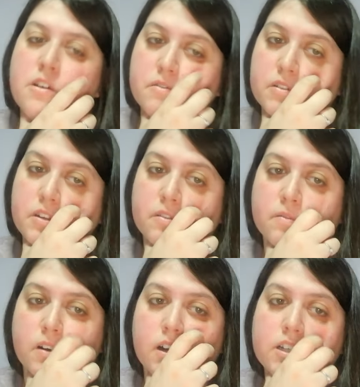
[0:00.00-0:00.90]
When you
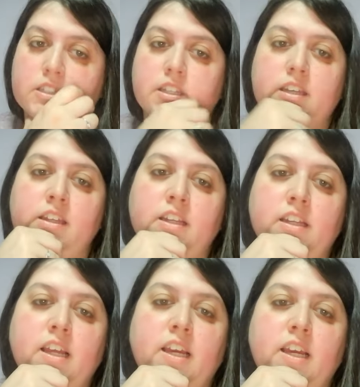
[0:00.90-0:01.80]
walked in,
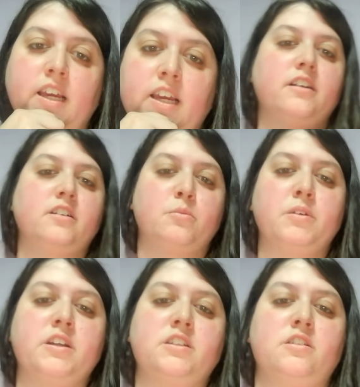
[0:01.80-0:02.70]
it had character
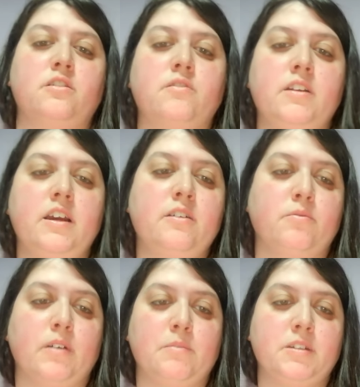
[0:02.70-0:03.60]
because no one had
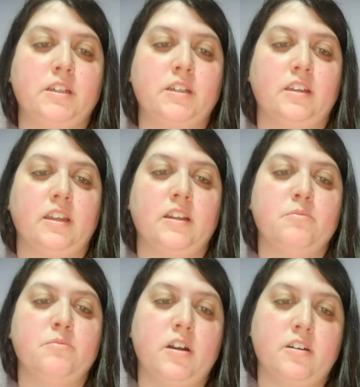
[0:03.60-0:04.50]
wiped it clean and
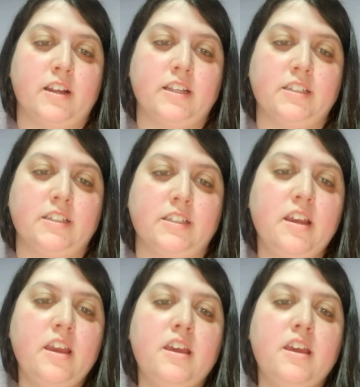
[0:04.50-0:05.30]
modernized it.